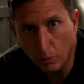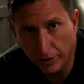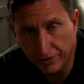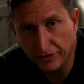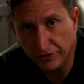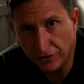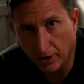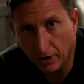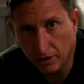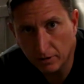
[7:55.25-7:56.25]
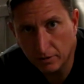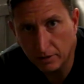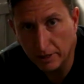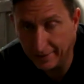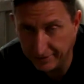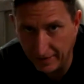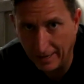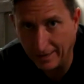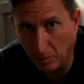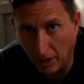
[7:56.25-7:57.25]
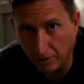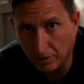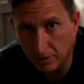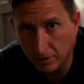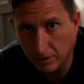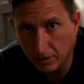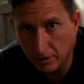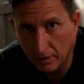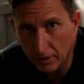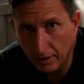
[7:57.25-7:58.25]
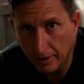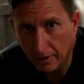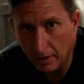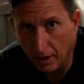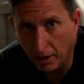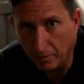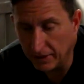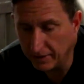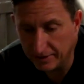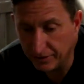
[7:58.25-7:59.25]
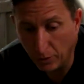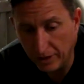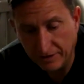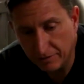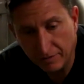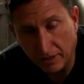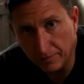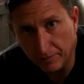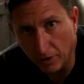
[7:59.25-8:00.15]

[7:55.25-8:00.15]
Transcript: with this truck in a standing mile. That's no easy feat.